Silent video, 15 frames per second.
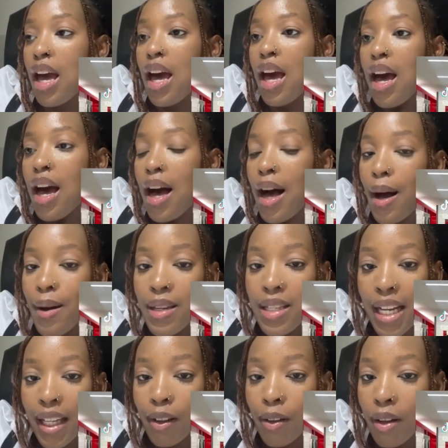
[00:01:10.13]
I was
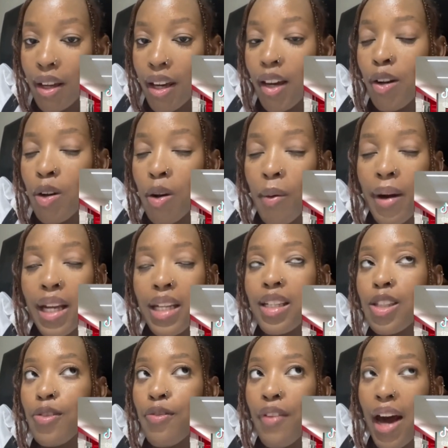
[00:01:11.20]
like, okay, you know what? It's
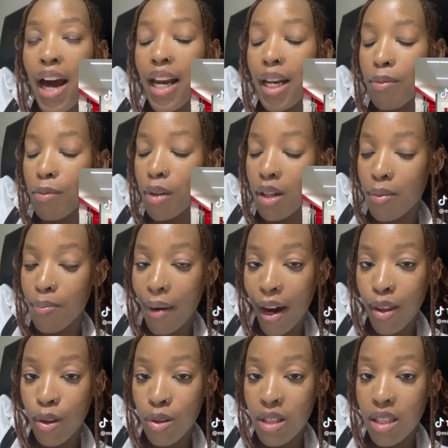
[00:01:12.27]
fine. I'm going to buy
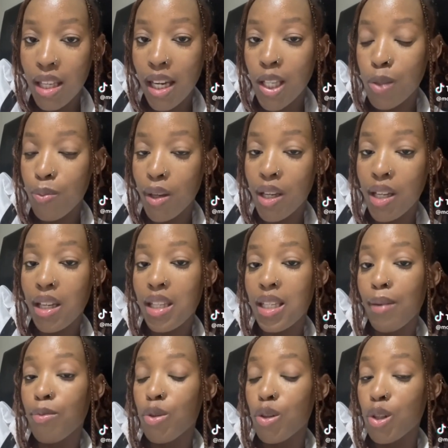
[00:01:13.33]
those things because I'm
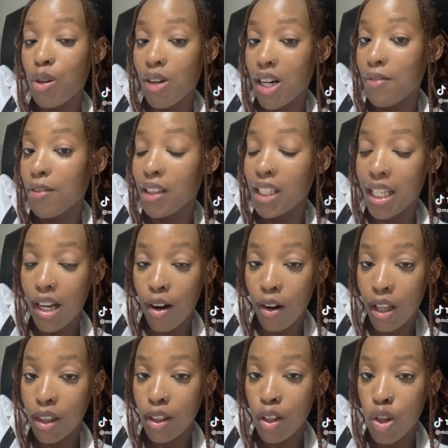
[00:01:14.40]
just grateful that I got
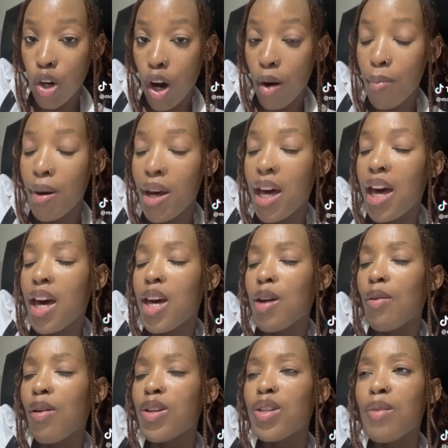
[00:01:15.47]
the job. It
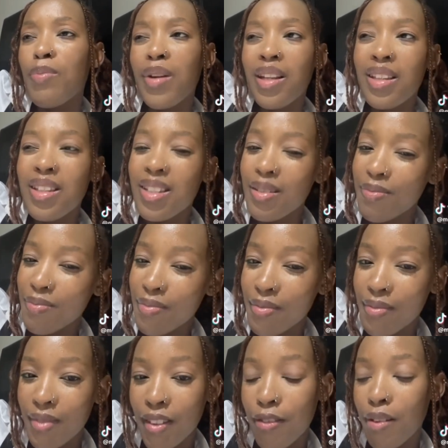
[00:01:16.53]
was a bit
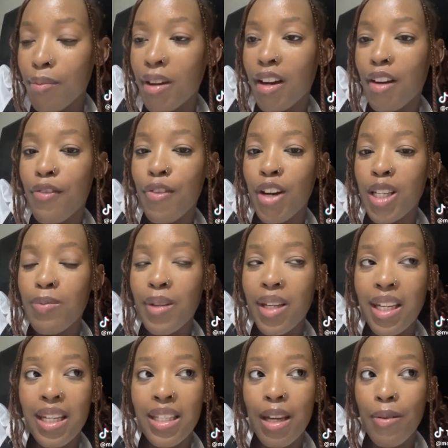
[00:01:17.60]
for me at first
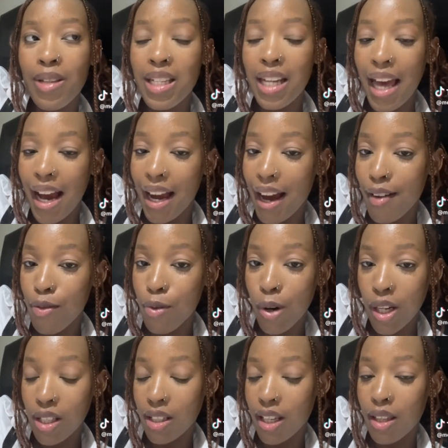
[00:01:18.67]
because I was like, I've worked
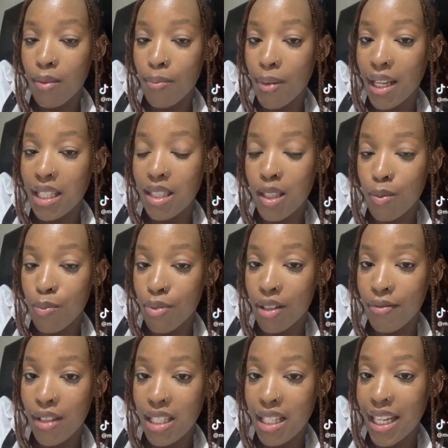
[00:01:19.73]
at other places
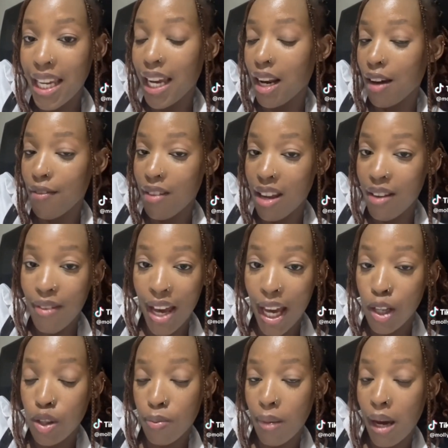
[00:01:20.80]
previously and I've never had
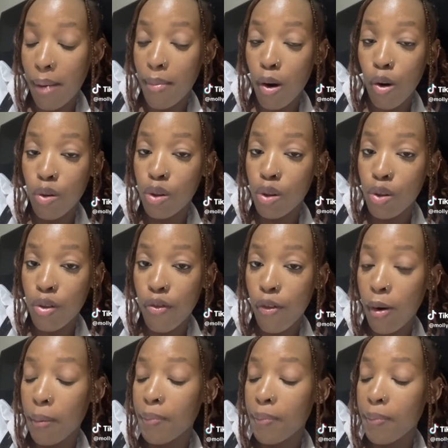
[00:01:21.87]
to buy my own uniform.